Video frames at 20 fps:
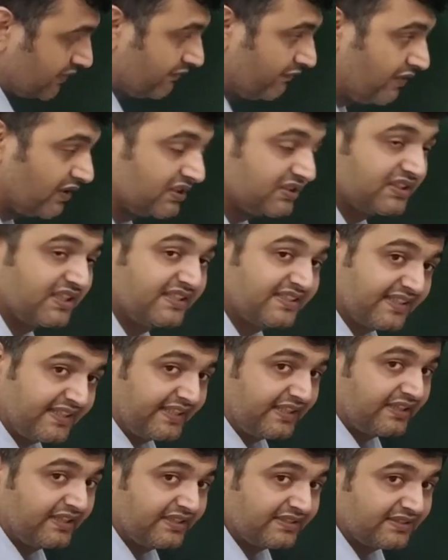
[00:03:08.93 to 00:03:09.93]
Function is an
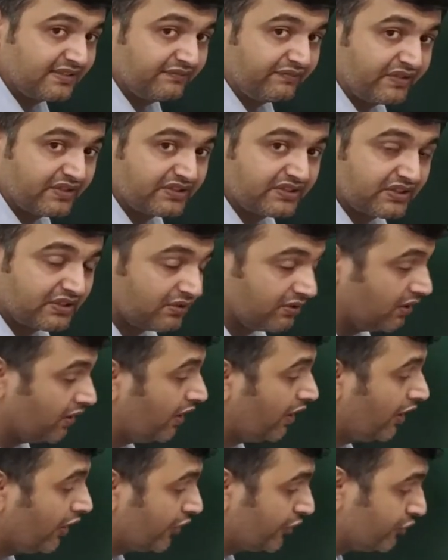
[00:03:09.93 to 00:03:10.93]
increasing function.
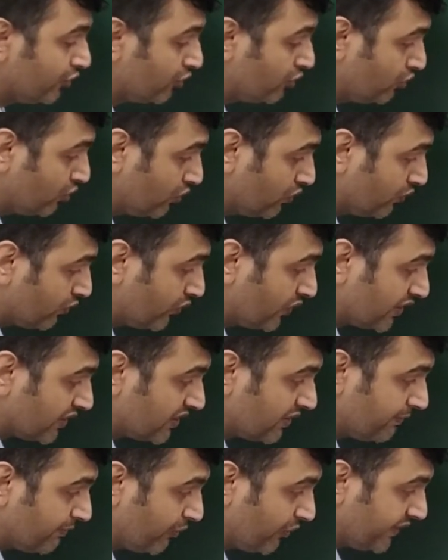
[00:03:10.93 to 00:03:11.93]
You look for
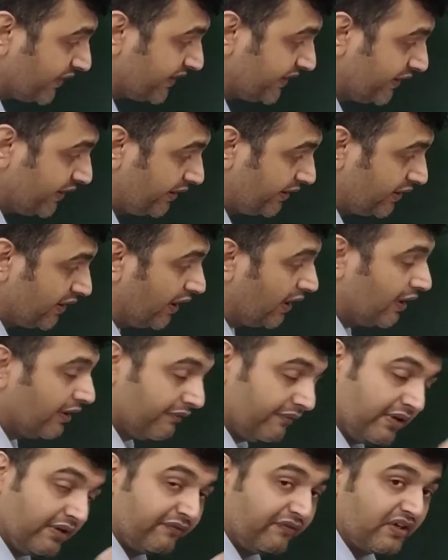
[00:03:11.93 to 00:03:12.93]
the point
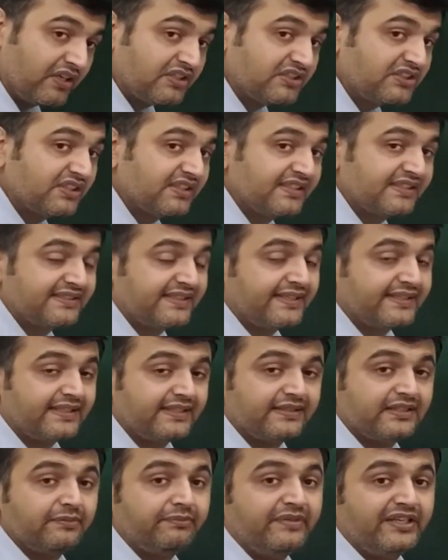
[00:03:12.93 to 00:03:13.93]
where function is
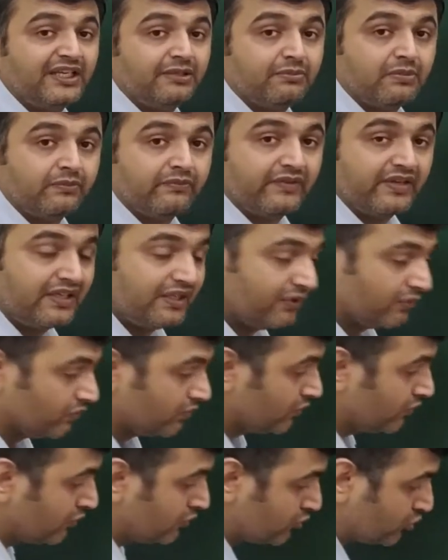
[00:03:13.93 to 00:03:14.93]
taking the minimum value.
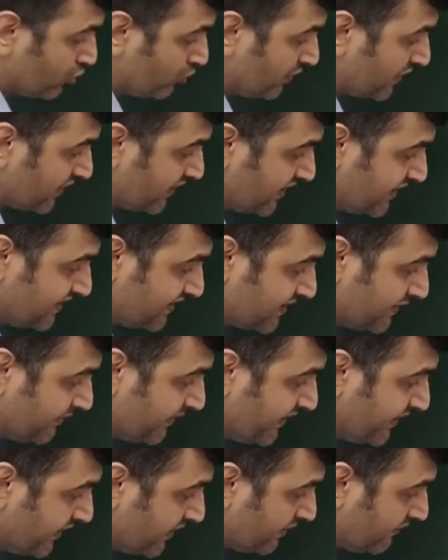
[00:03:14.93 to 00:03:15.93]
So over this
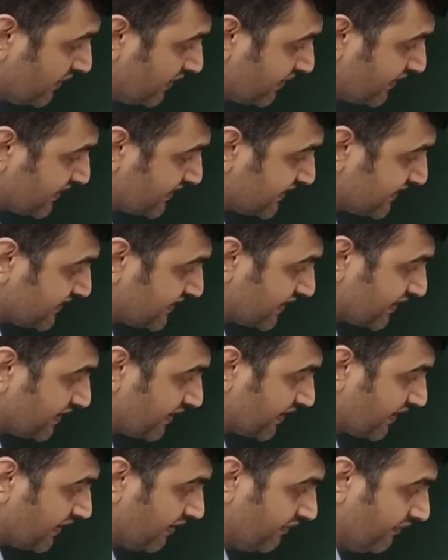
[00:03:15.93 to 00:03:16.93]
subinterval, this is the
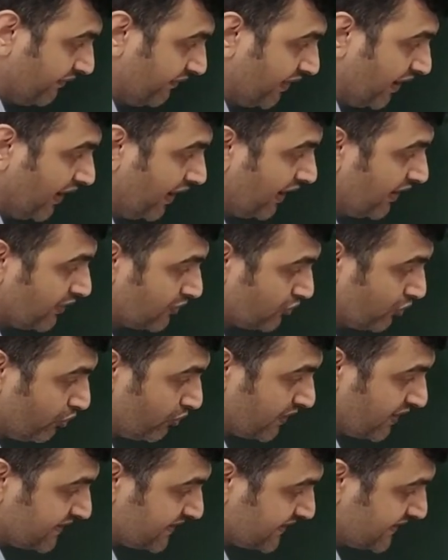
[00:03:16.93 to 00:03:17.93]
graph. So you
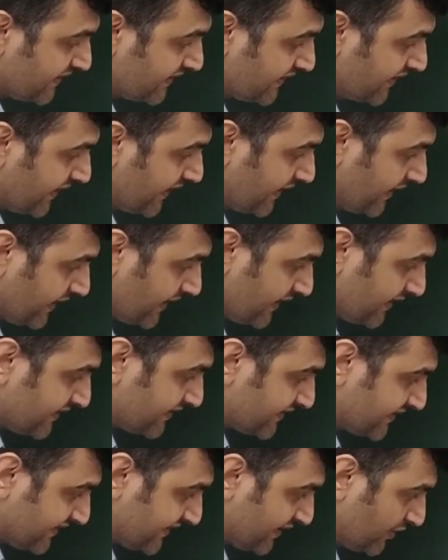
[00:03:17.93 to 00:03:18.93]
can see that at
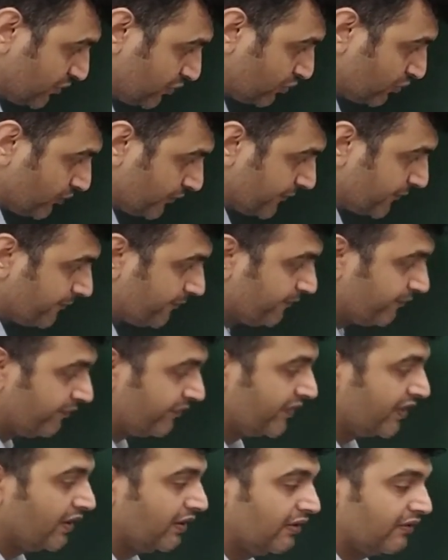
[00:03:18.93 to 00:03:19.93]
0,
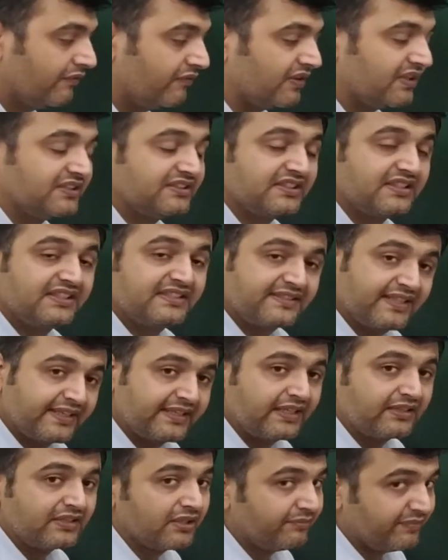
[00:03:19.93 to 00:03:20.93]
function is
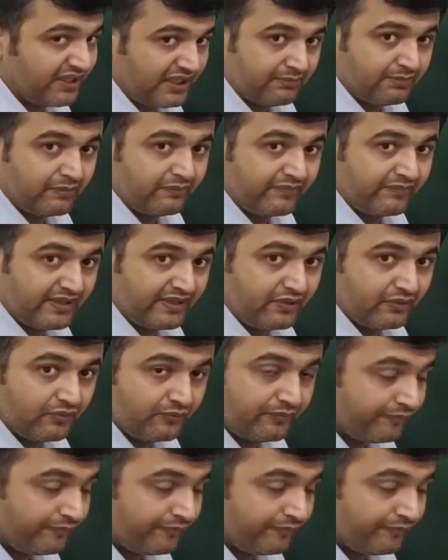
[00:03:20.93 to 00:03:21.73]
taking the minimum value.